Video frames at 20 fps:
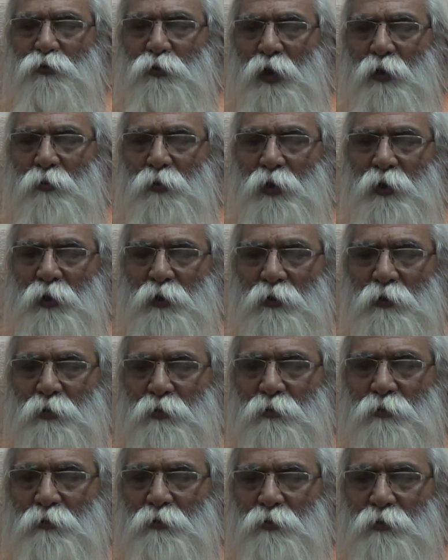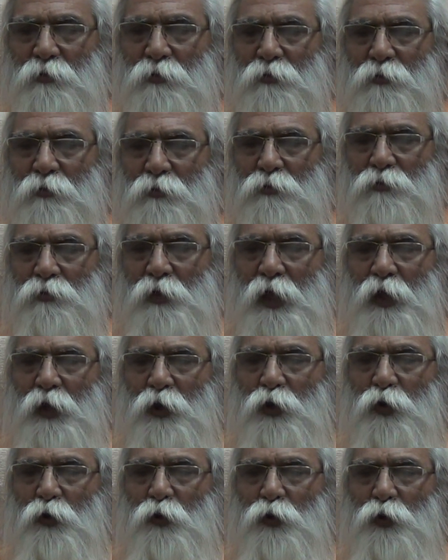Swami.
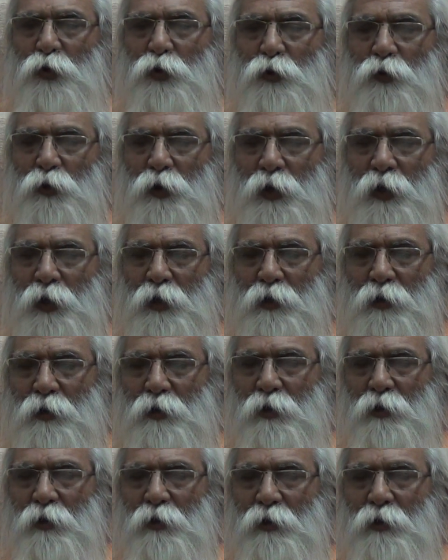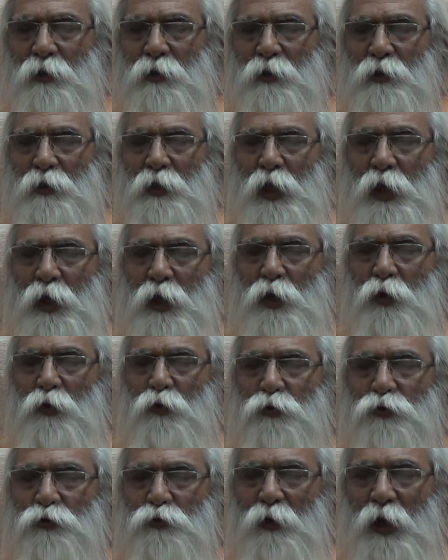Thank you, Yuli. Thank you,
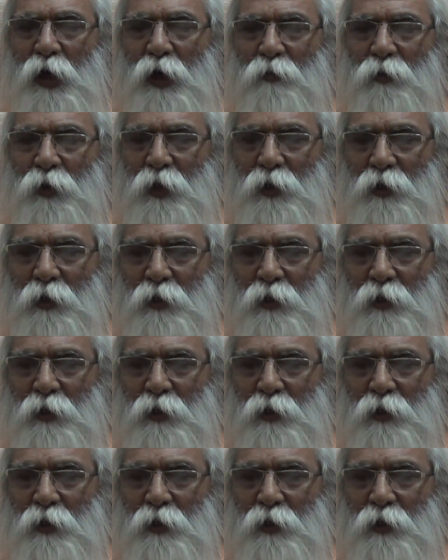Suave.